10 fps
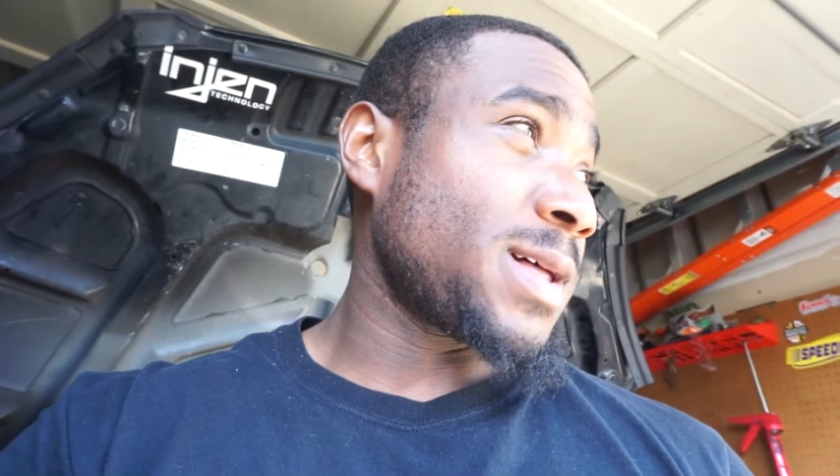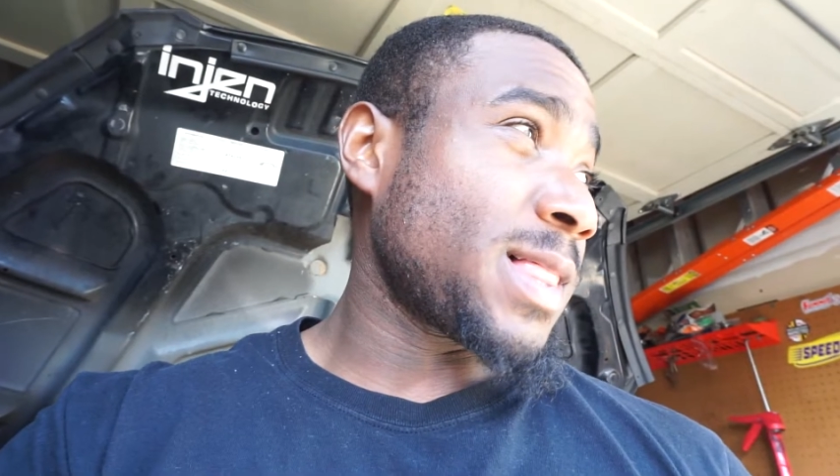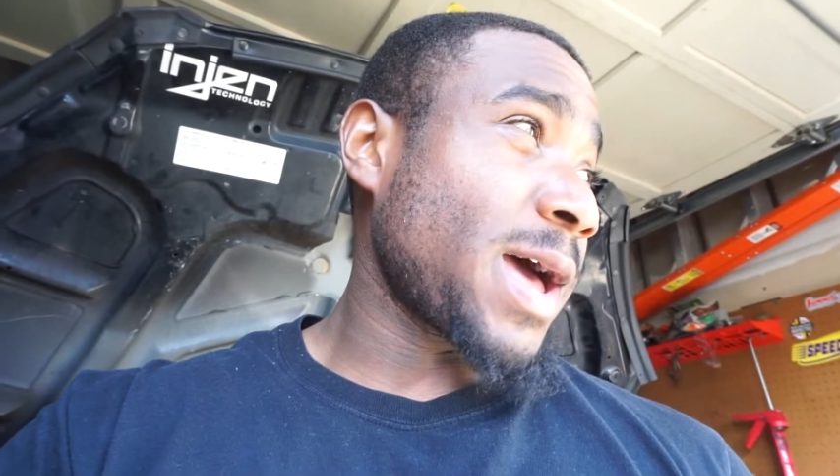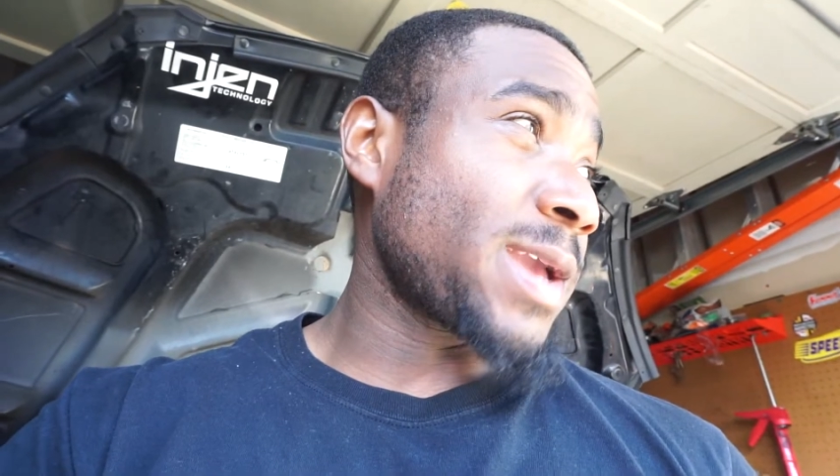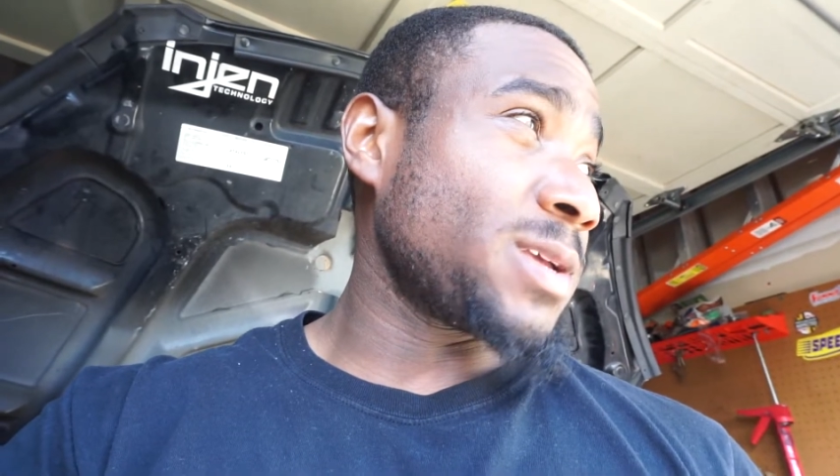
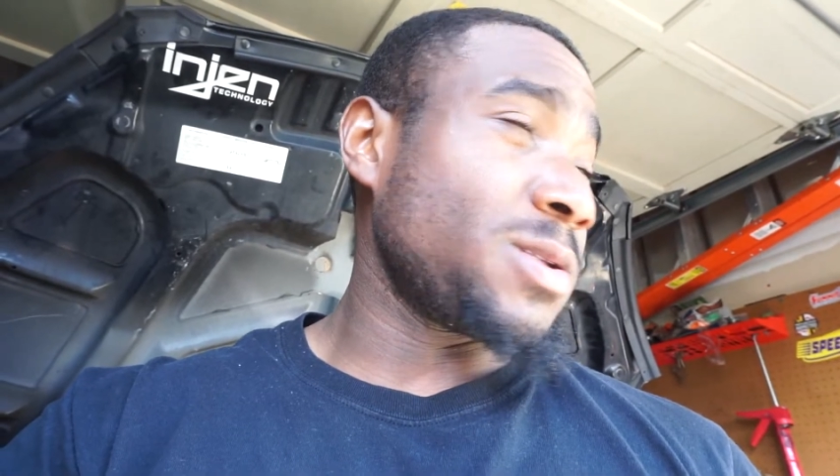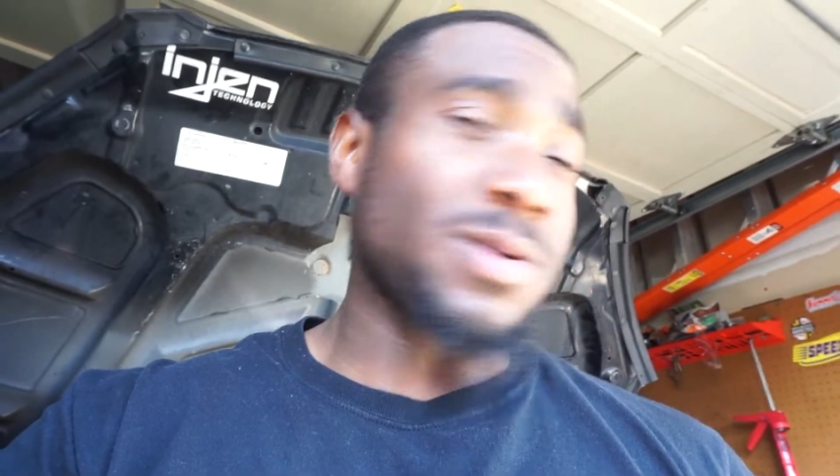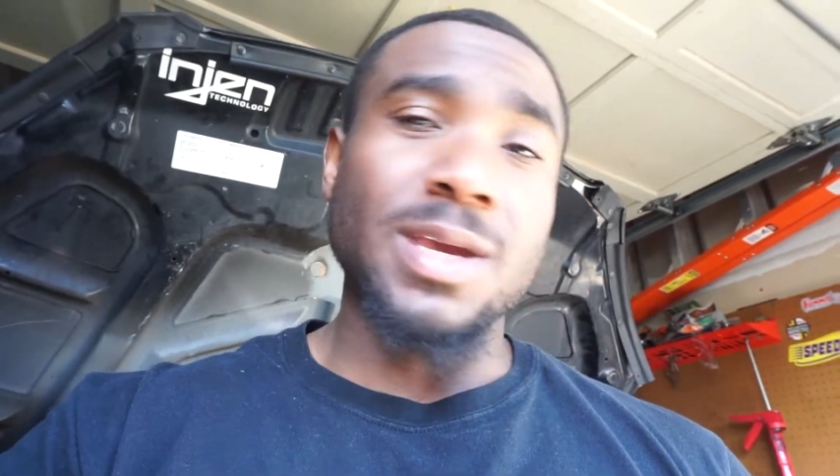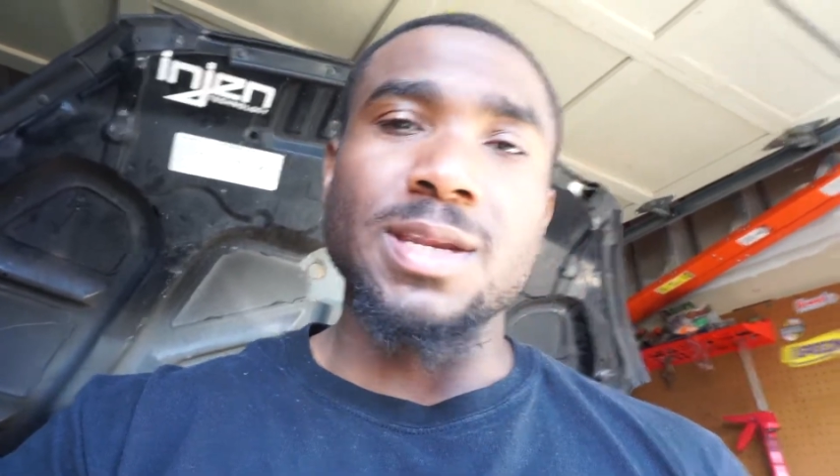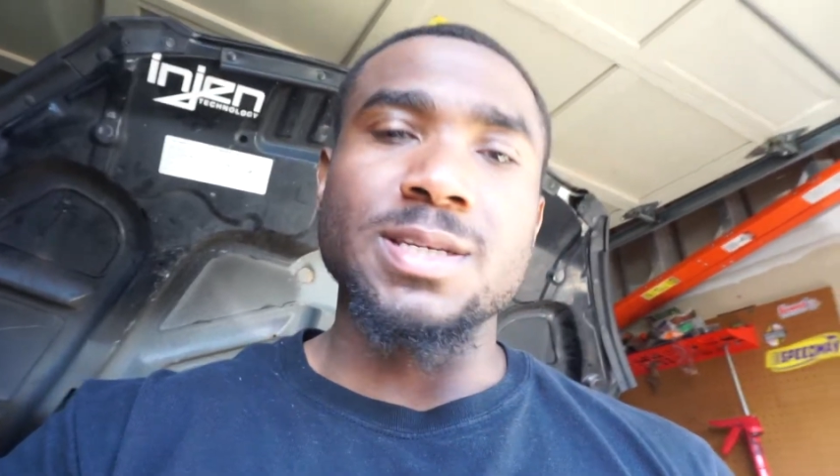like, you know,
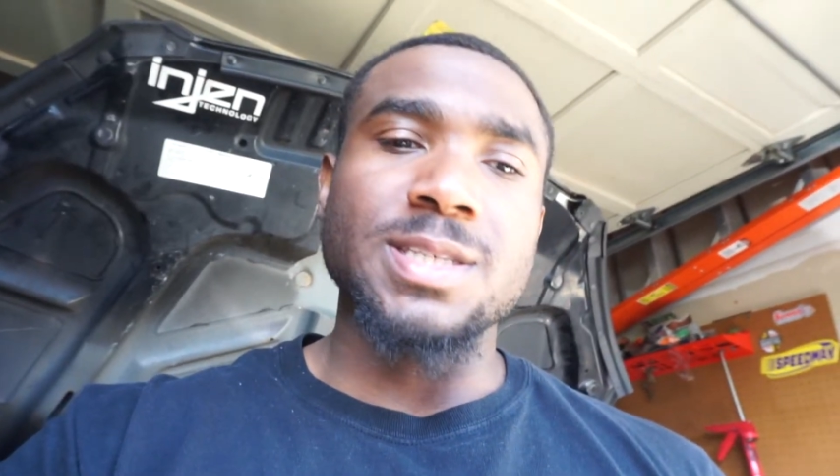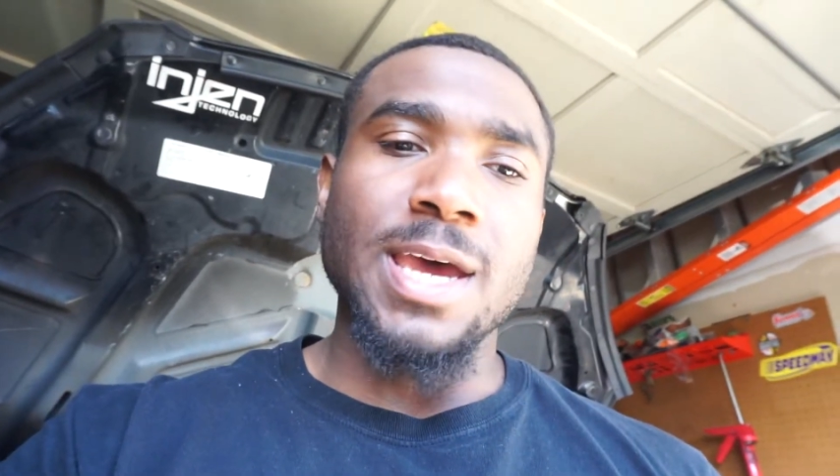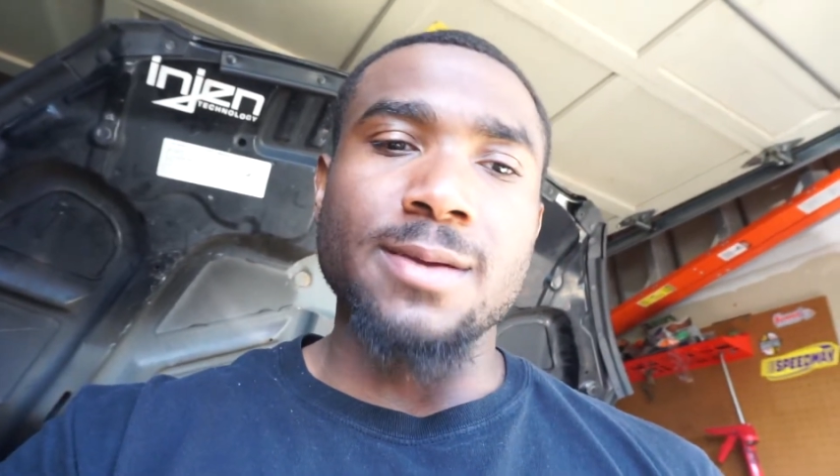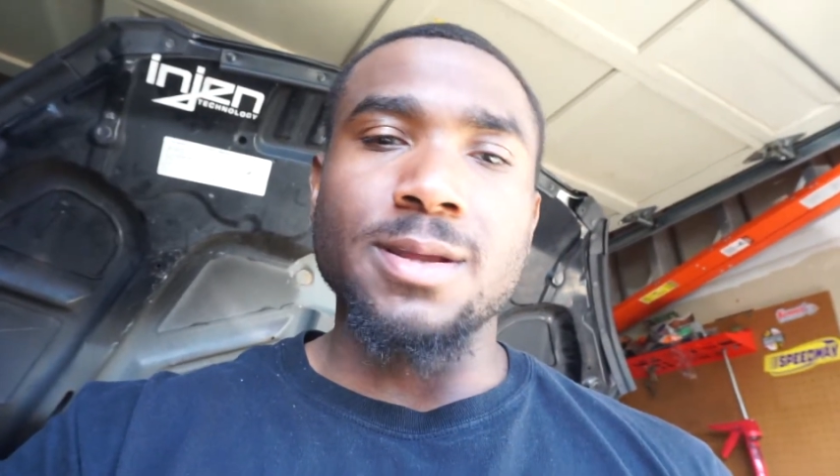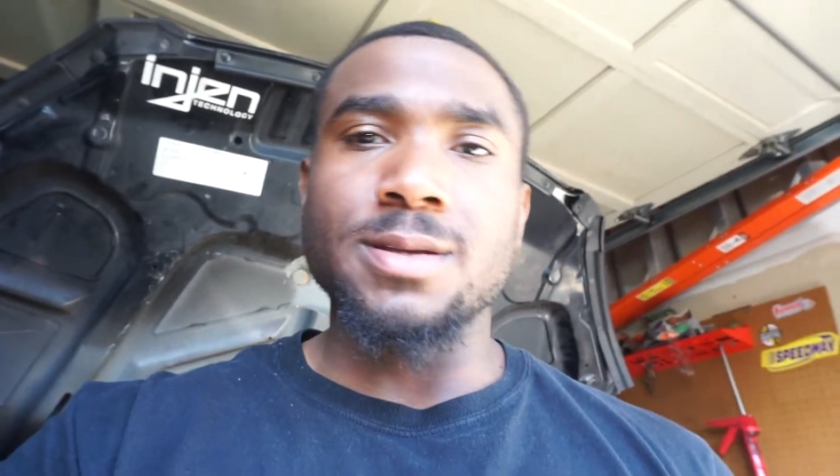getting
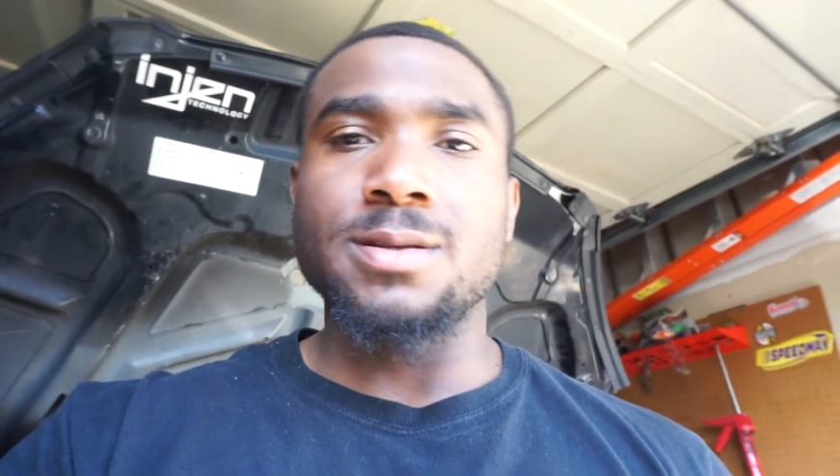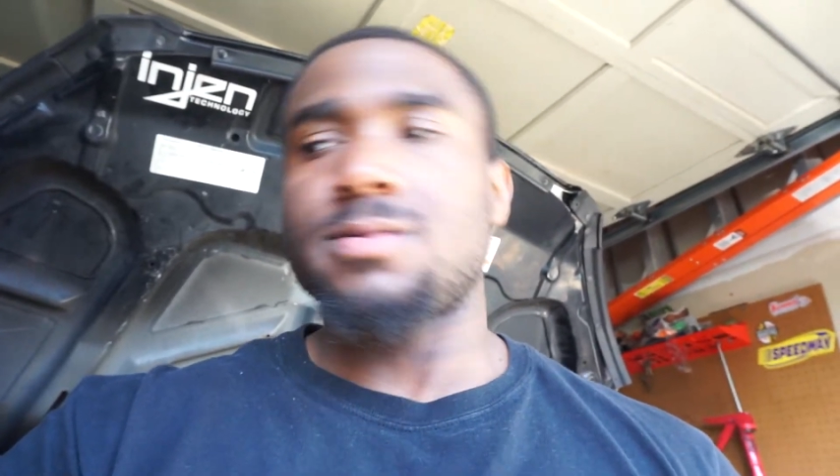excited,